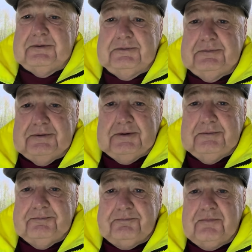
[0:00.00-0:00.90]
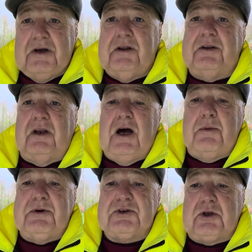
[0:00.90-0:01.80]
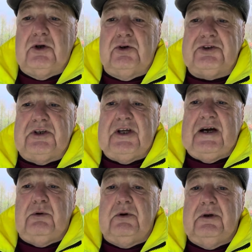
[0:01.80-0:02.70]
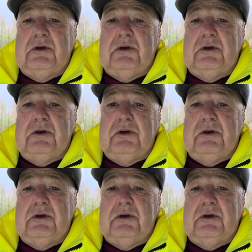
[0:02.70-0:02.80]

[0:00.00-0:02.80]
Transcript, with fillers: Oh, well, the library's closing down,